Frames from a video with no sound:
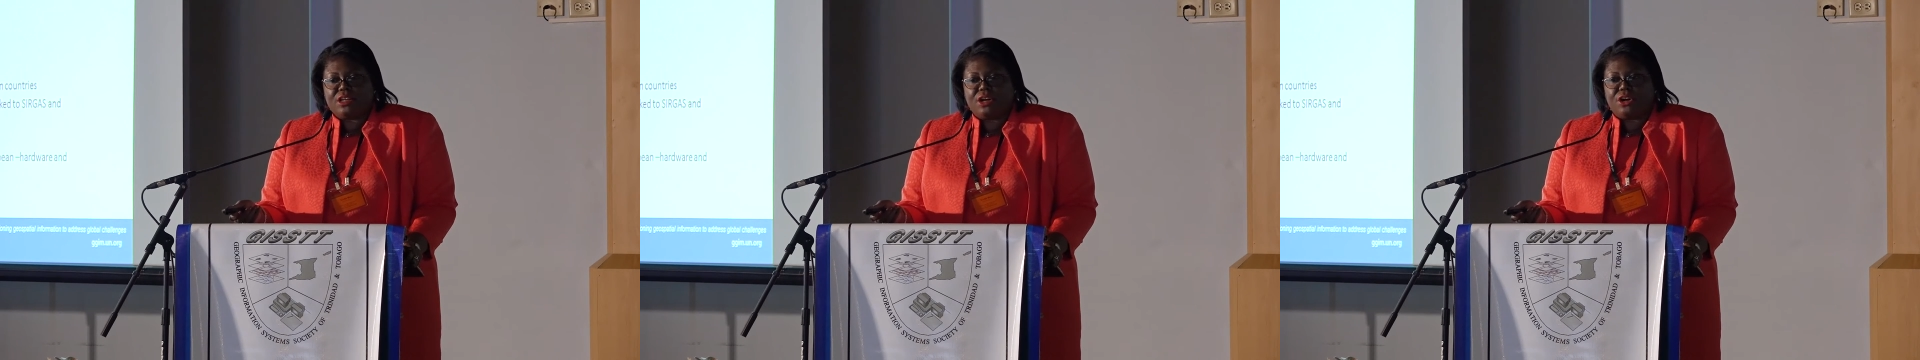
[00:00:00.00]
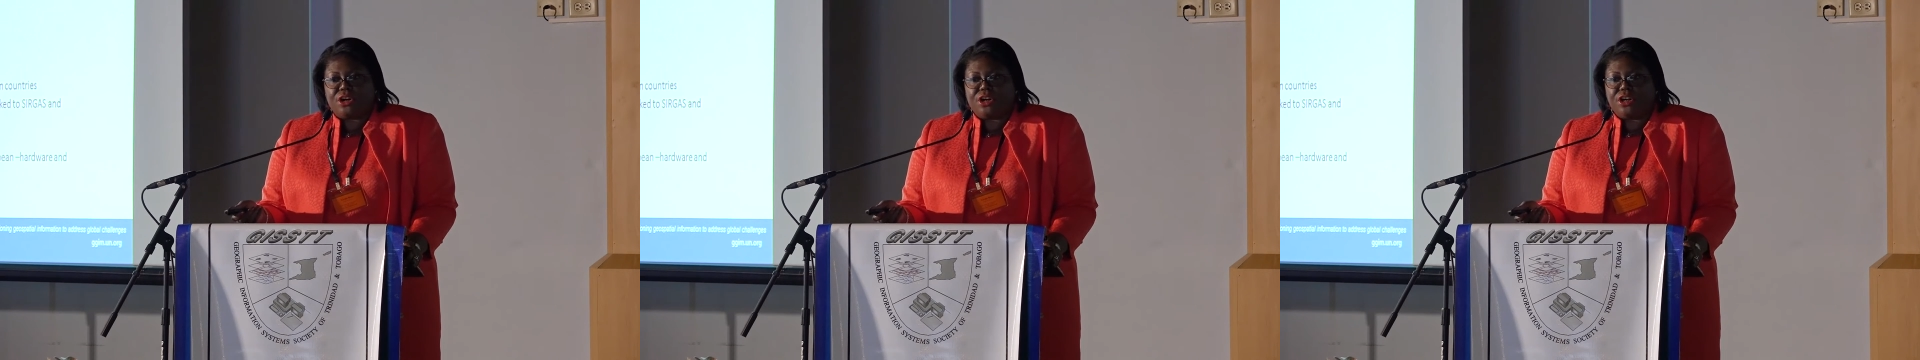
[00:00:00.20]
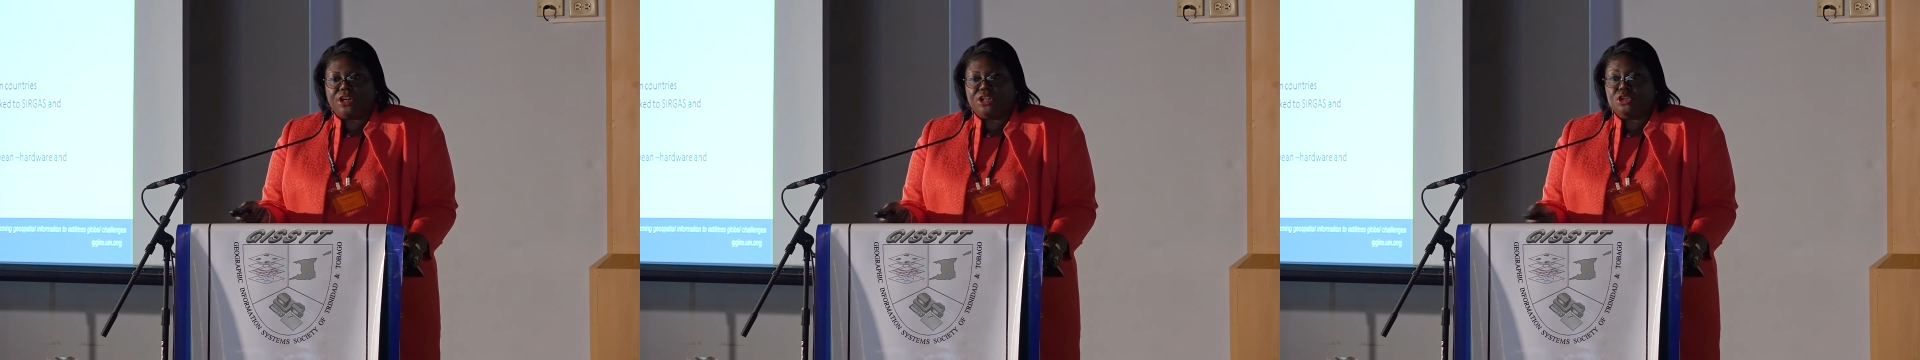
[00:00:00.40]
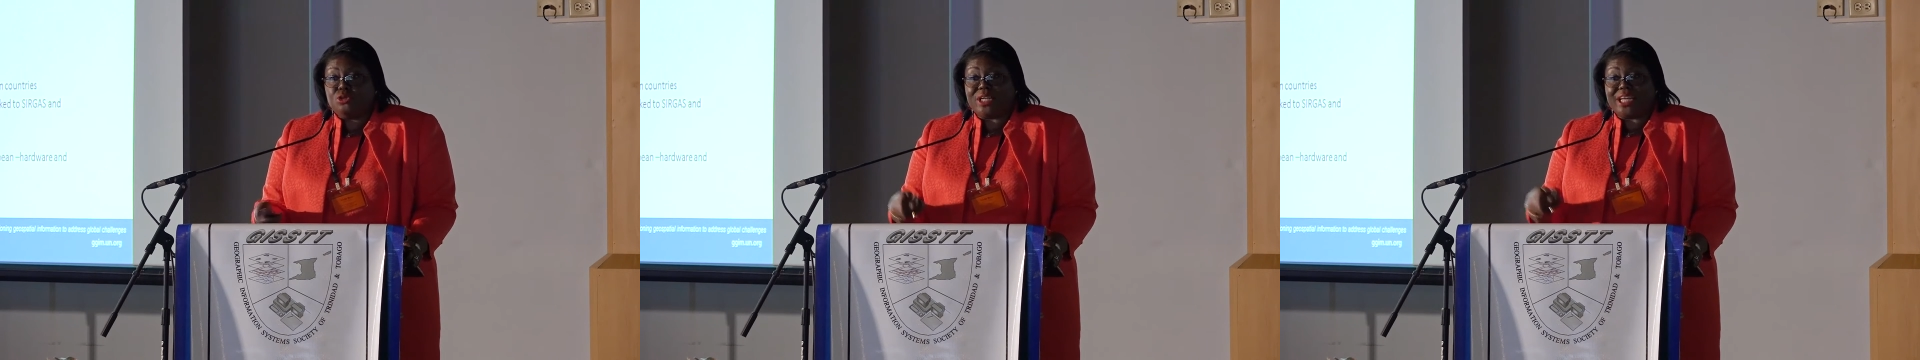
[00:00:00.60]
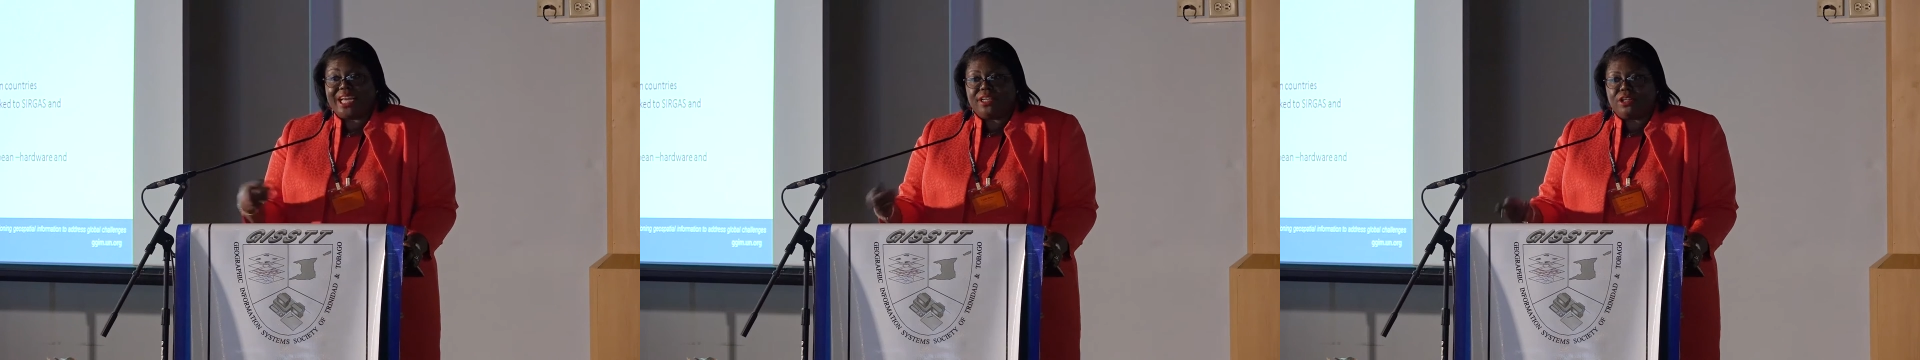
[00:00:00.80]
not heard,
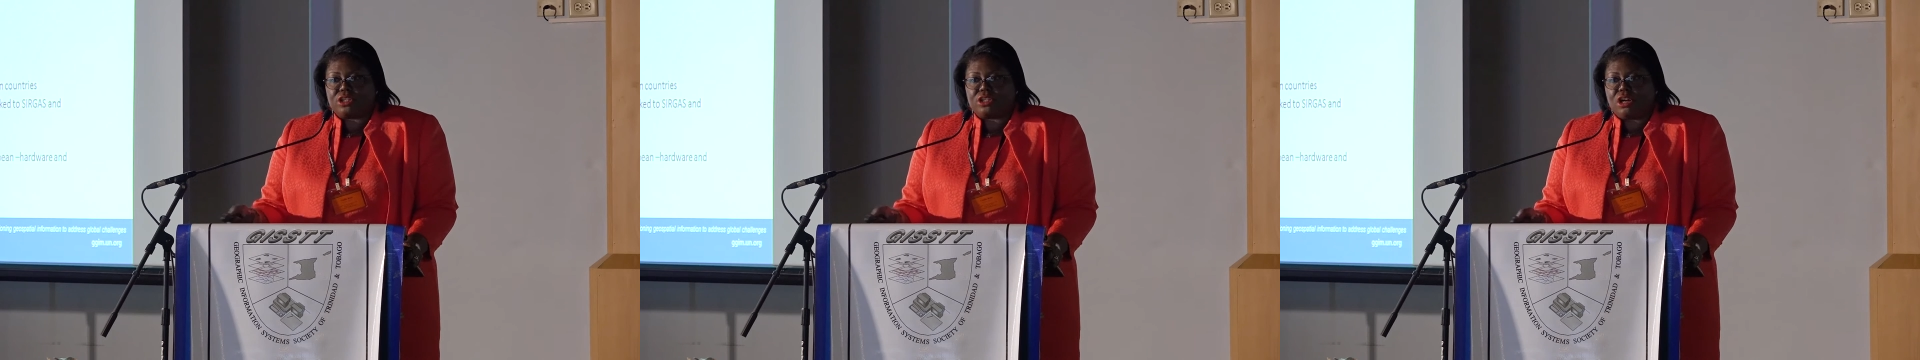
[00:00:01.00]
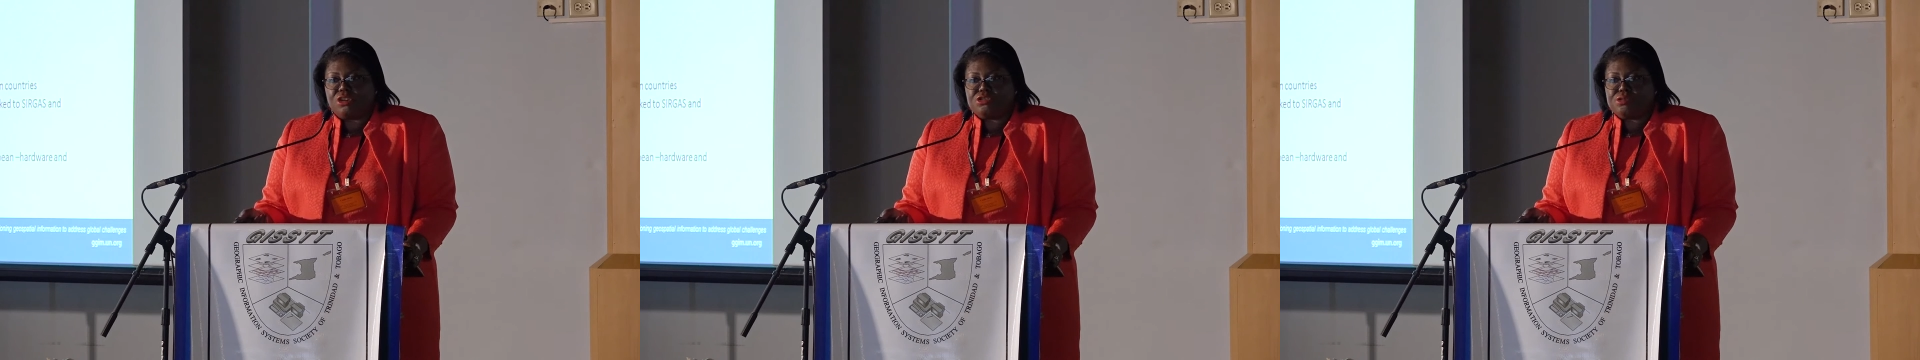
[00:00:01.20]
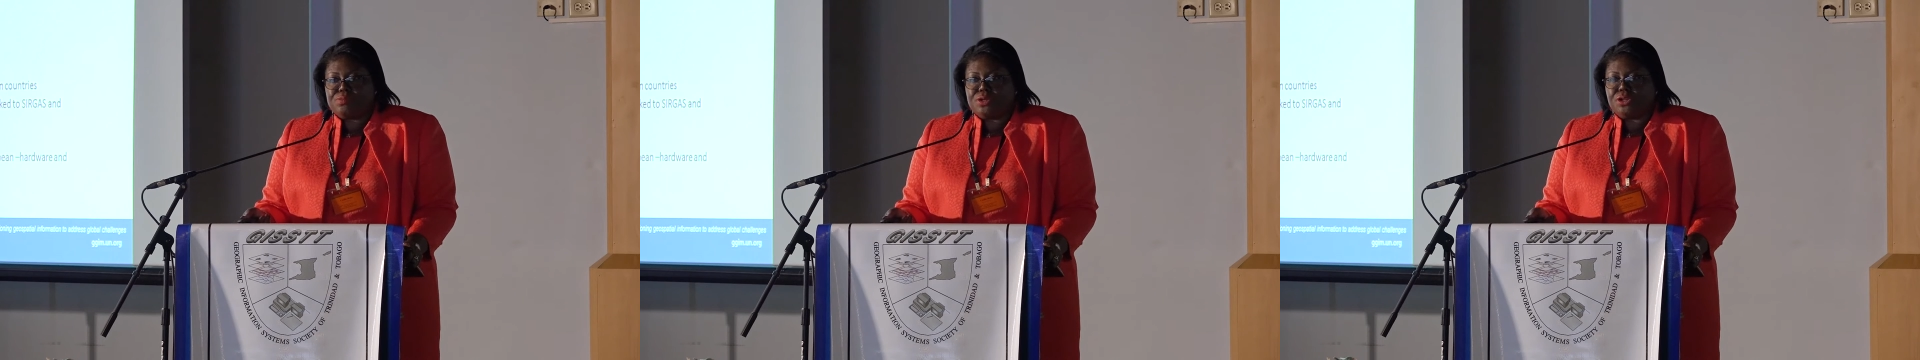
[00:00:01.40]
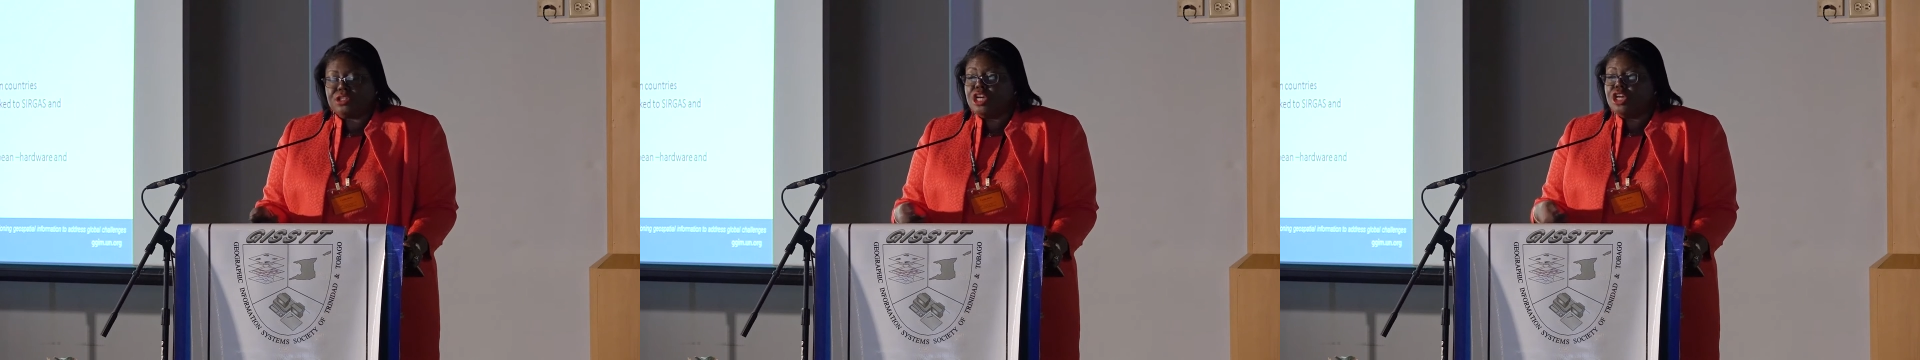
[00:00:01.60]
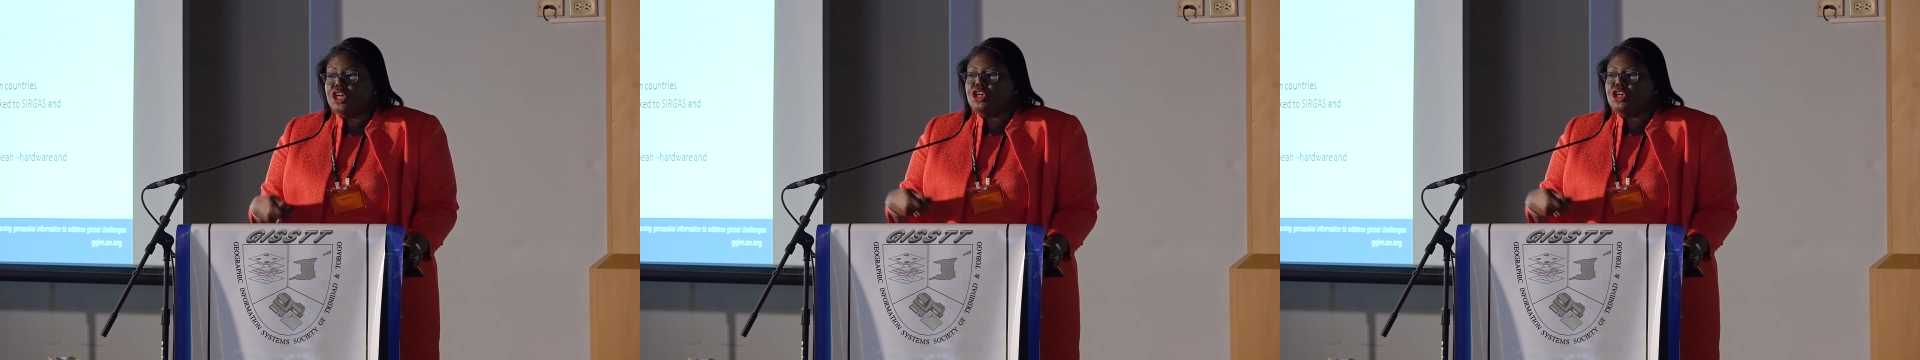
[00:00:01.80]
you cannot contribute,